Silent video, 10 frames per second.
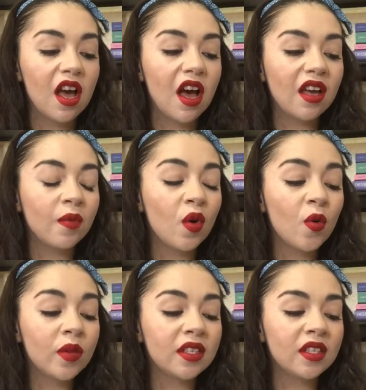I am
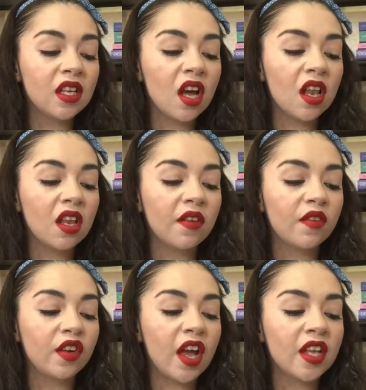hopelessly a
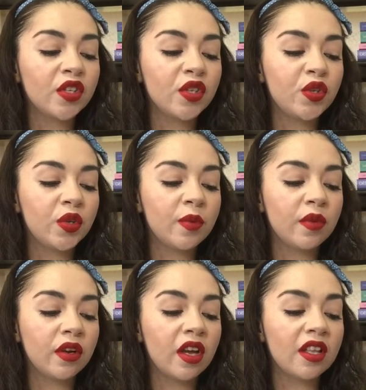lover and a
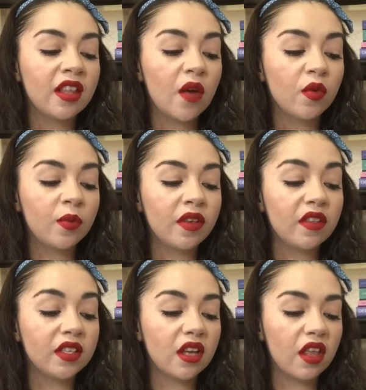dreamer and that will be
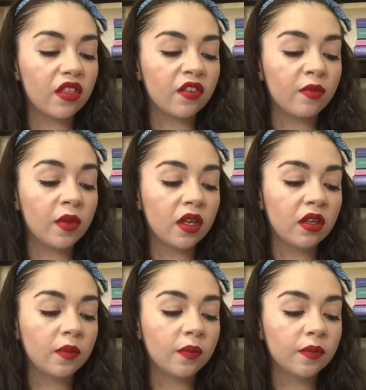the death of me.